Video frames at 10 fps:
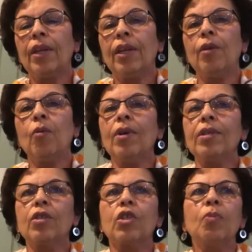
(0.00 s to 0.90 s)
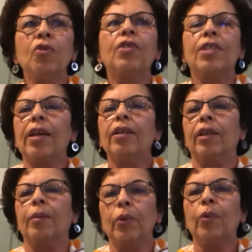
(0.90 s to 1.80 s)
And it wasn't smooth
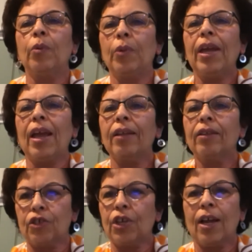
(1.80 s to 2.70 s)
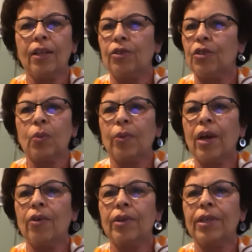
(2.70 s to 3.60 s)
sailing. We had the challenges
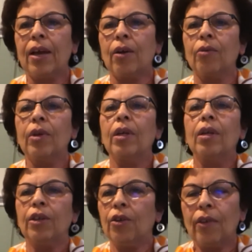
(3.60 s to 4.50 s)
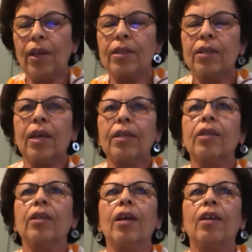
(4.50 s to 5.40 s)
without a doubt.
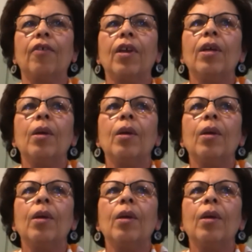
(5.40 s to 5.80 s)
that's life.